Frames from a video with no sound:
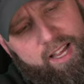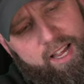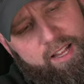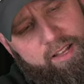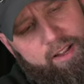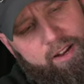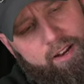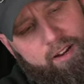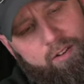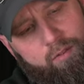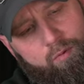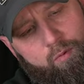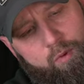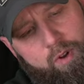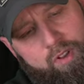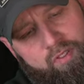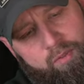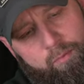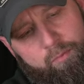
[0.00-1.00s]
on there
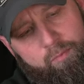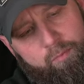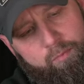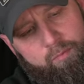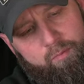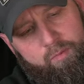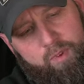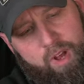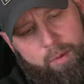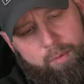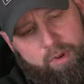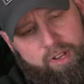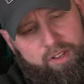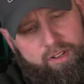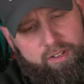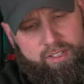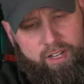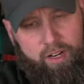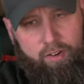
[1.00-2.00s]
with some, I mean,
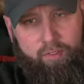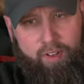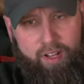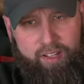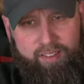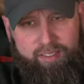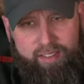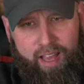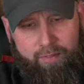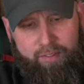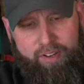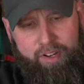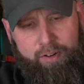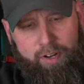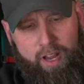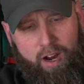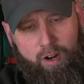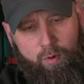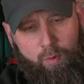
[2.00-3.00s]
this is heavy
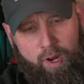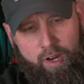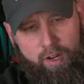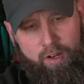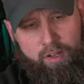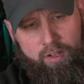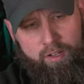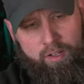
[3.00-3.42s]
duty hardware.